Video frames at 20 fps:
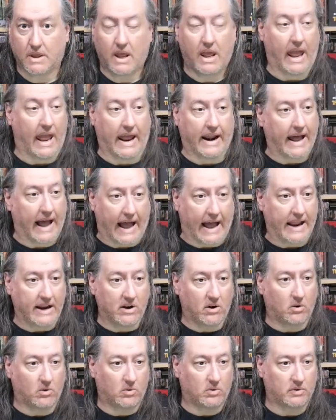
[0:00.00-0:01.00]
And I
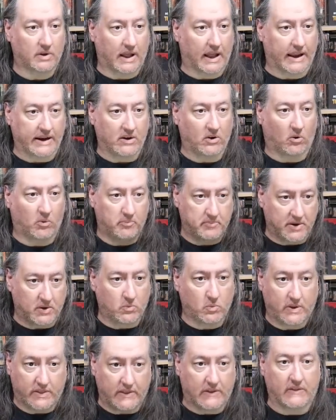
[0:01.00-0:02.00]
don't mean
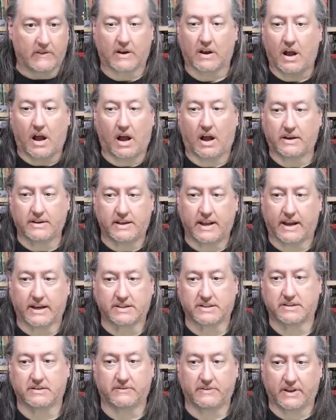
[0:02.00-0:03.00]
within the
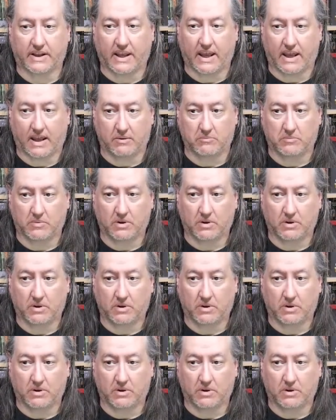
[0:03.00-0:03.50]
context of the game.